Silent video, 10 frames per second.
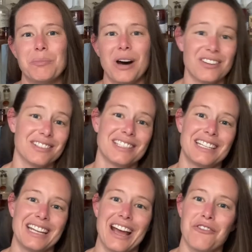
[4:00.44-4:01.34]
bottles
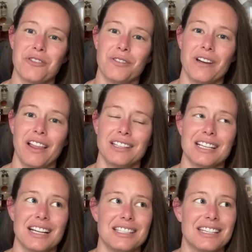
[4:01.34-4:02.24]
to get for
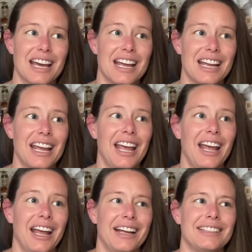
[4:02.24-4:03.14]
Valentine's Day.
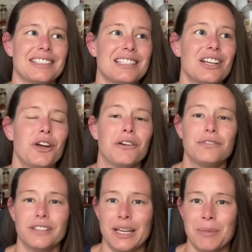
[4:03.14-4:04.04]
It's
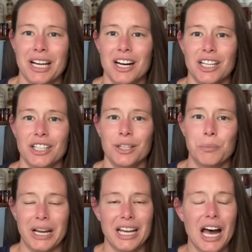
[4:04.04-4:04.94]
Flaming Heart
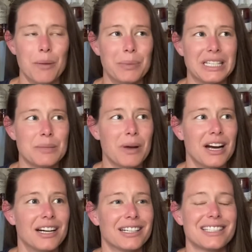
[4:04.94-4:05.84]
by Compass
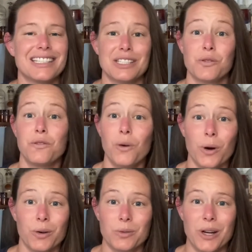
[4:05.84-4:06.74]
Box, it's
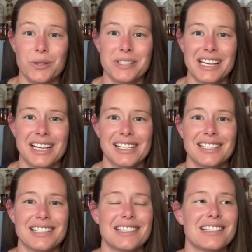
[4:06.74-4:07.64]
Four
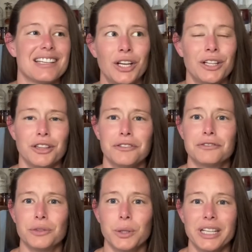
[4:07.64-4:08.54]
Roses,
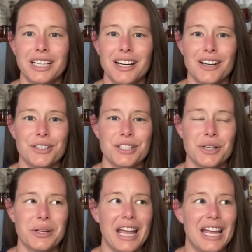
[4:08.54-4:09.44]
Lafroy
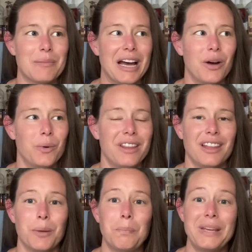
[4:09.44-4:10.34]
also came out with
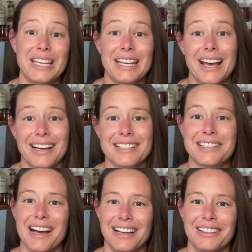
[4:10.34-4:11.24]
a PX
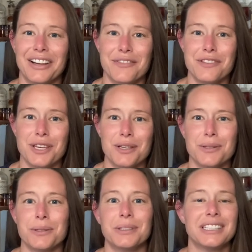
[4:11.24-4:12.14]
I Love
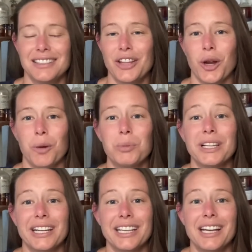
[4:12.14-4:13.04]
You. There are
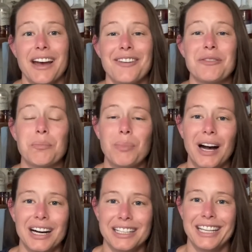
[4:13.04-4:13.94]
plenty of
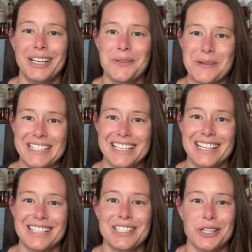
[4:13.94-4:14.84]
punny
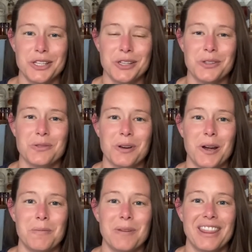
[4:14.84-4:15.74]
whiskeys to choose
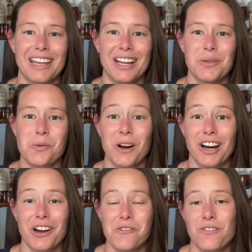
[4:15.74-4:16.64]
from that
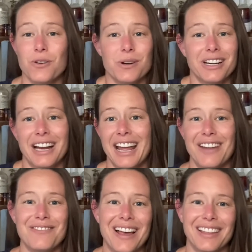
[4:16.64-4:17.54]
work for a
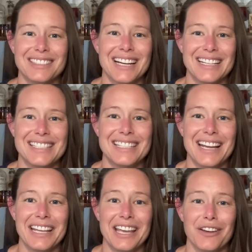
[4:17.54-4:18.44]
Valentine's
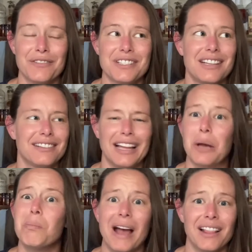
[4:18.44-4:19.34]
Day gift.
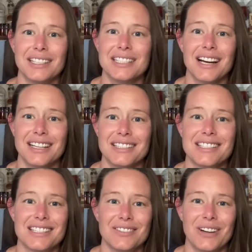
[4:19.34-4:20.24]
Like
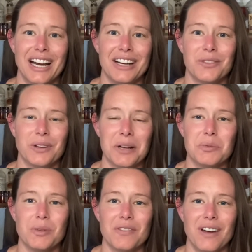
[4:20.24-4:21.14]
Valentine's, right?
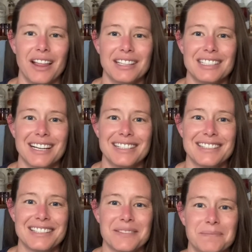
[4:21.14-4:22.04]
Rhymes with
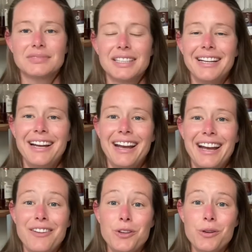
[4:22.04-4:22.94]
Valentine's.
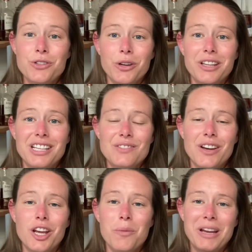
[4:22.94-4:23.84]
If you enjoyed this
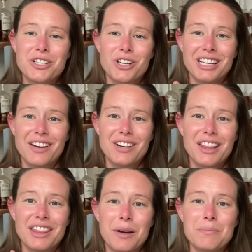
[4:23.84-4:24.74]
video, make sure to give it a
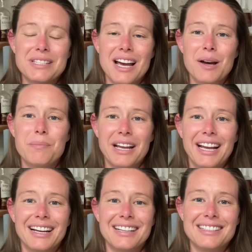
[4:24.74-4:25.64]
thumbs up
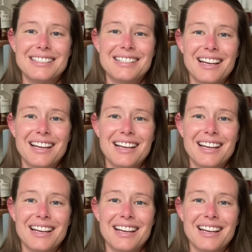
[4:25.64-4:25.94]
and